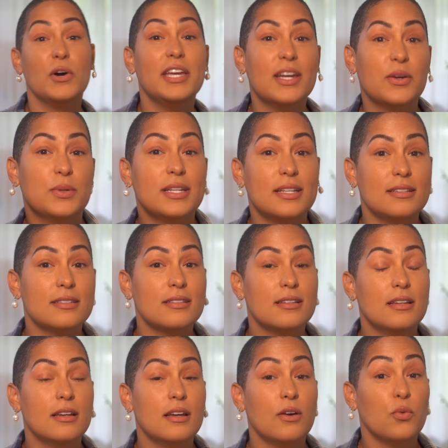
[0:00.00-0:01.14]
Well, here it is.
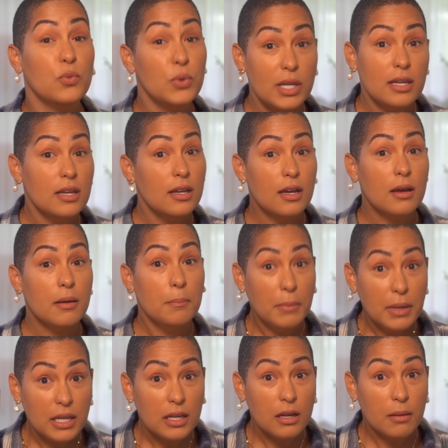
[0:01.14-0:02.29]
We,
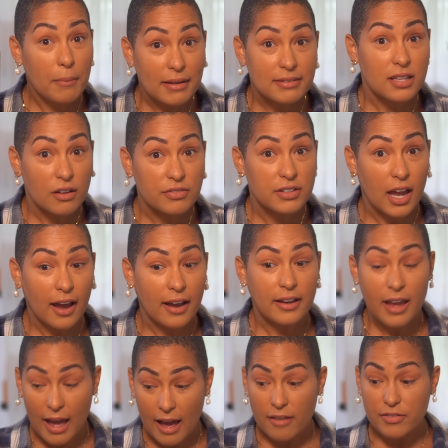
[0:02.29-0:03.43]
me, myself, and I
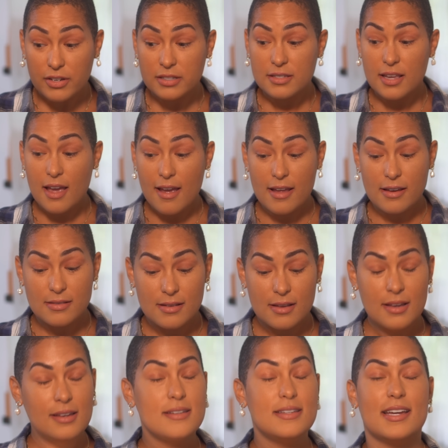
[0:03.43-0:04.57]
have it. And
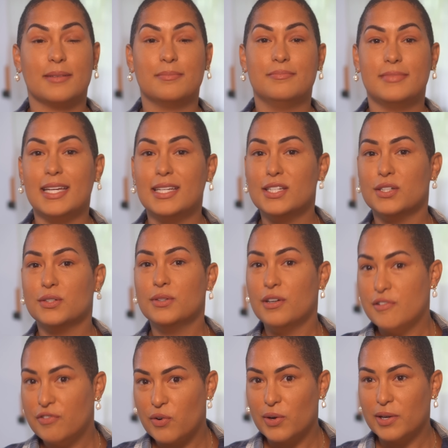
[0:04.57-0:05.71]
yeah, thank you
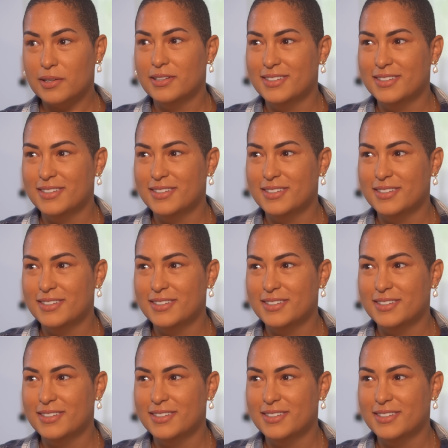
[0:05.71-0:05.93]
for